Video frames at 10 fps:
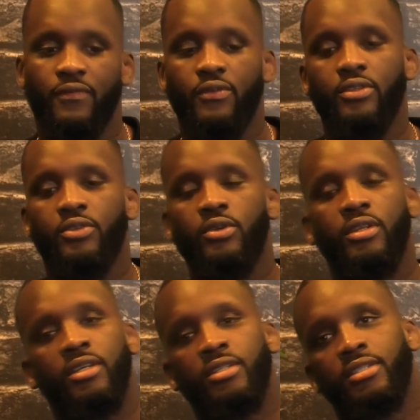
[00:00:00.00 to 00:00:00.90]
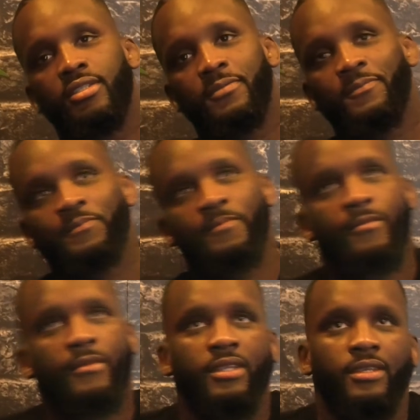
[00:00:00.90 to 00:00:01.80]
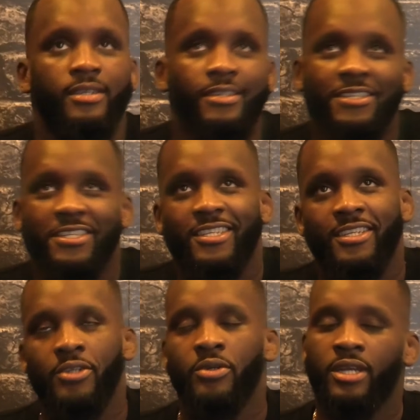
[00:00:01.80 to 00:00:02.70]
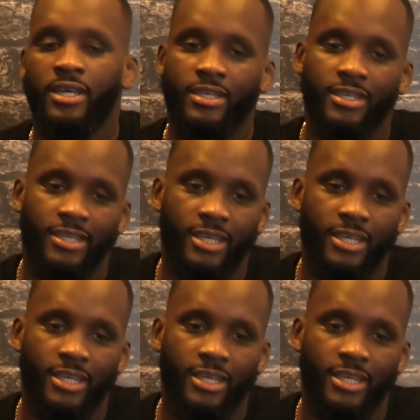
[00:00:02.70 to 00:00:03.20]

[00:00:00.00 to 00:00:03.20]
feels good because, you know, like,